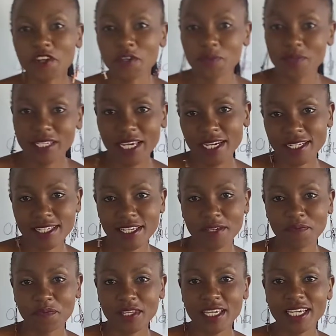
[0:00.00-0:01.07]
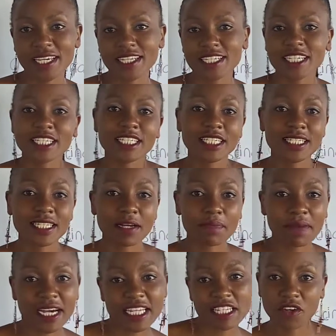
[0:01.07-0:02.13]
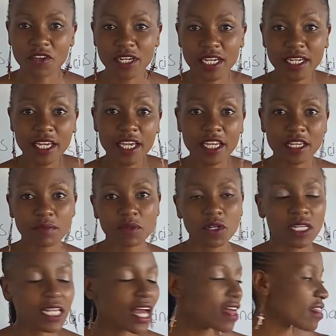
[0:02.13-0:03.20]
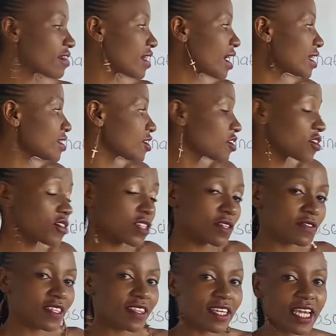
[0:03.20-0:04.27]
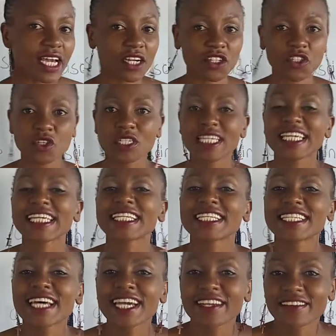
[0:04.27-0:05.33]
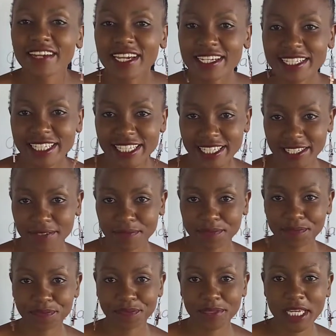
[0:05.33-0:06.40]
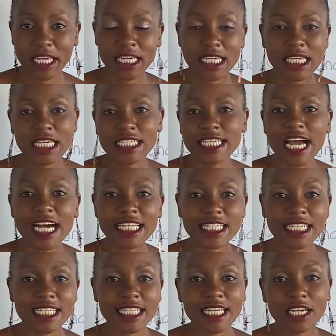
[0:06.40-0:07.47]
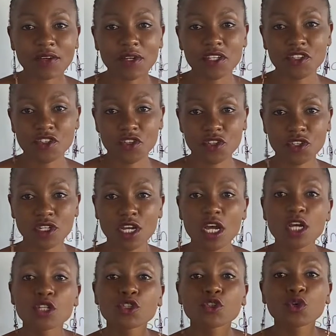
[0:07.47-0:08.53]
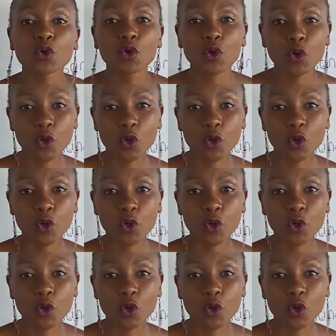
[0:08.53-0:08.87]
object, and it is a person or an animal that receives the action indirectly. It answers the question to